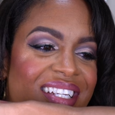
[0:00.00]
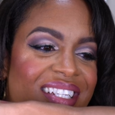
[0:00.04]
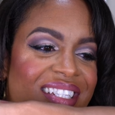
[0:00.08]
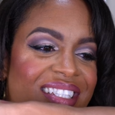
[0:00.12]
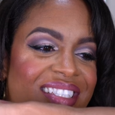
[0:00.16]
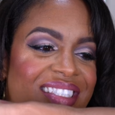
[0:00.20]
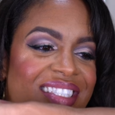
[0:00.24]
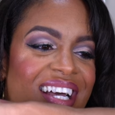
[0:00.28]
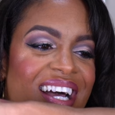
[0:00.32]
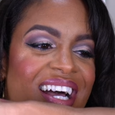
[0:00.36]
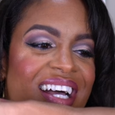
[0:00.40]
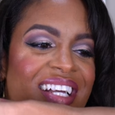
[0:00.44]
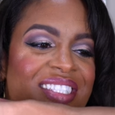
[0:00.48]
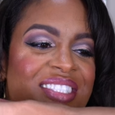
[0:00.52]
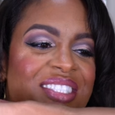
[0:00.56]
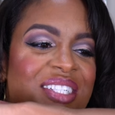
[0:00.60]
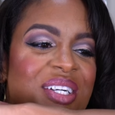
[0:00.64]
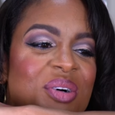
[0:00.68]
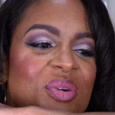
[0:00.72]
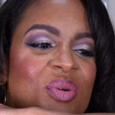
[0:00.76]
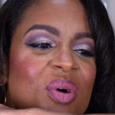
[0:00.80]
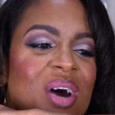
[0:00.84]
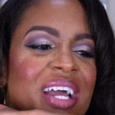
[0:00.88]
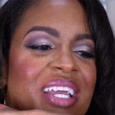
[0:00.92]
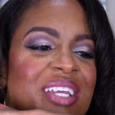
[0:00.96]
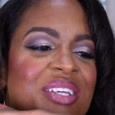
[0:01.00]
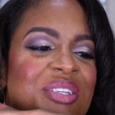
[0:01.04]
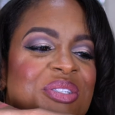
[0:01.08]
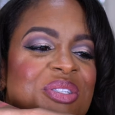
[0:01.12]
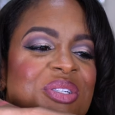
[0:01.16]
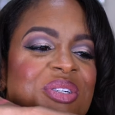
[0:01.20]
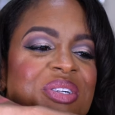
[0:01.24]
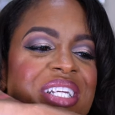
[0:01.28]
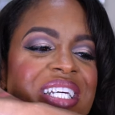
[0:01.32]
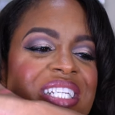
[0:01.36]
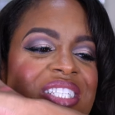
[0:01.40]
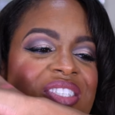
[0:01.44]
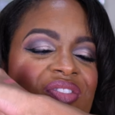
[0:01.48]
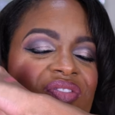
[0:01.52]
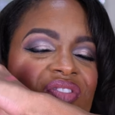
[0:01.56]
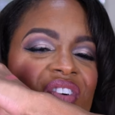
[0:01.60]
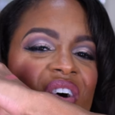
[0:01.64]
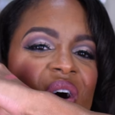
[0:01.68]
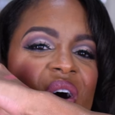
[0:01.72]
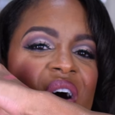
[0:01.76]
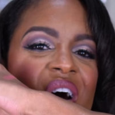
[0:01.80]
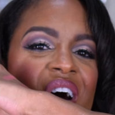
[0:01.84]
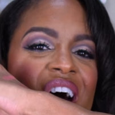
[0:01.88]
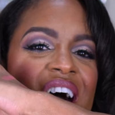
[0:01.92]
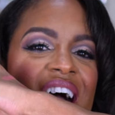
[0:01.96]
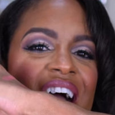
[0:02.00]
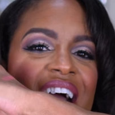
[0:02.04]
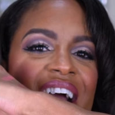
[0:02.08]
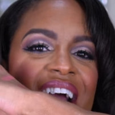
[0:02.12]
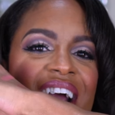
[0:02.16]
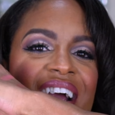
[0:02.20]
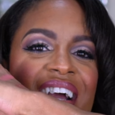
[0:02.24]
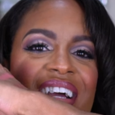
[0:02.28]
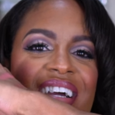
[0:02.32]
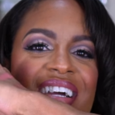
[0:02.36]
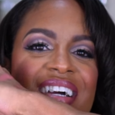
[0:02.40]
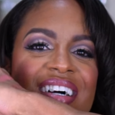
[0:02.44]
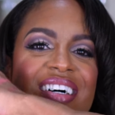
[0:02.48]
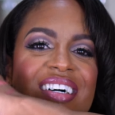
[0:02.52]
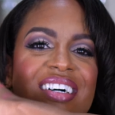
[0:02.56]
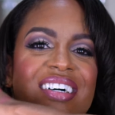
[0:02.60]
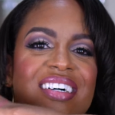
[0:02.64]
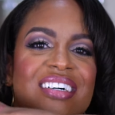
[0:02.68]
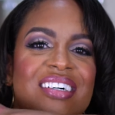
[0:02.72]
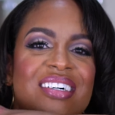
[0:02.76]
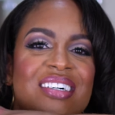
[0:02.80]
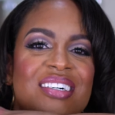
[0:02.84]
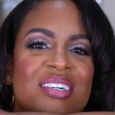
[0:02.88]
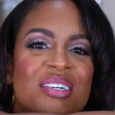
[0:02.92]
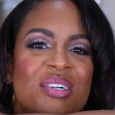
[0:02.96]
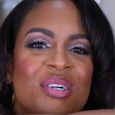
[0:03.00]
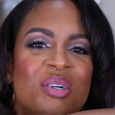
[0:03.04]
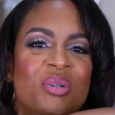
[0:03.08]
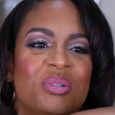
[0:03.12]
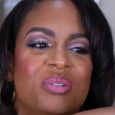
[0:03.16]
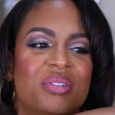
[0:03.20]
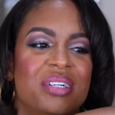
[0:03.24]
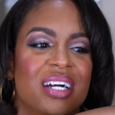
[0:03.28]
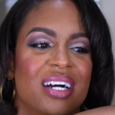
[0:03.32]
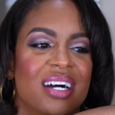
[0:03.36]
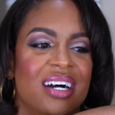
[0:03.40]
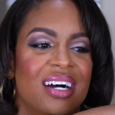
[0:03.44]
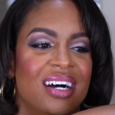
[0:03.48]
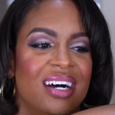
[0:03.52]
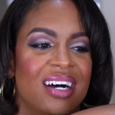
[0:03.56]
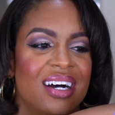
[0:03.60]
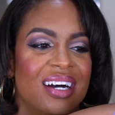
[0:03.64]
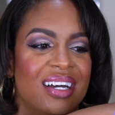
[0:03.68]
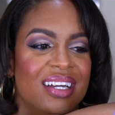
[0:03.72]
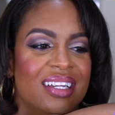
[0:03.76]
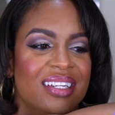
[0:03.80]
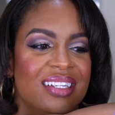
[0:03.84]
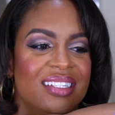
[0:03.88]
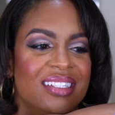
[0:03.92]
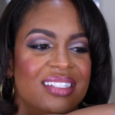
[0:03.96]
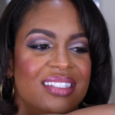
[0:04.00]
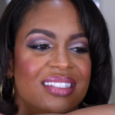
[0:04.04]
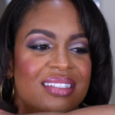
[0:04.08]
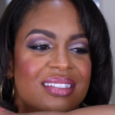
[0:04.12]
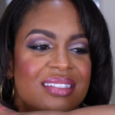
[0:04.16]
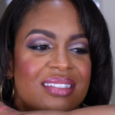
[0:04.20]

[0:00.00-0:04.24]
Natasha, why you do this for? Oh God.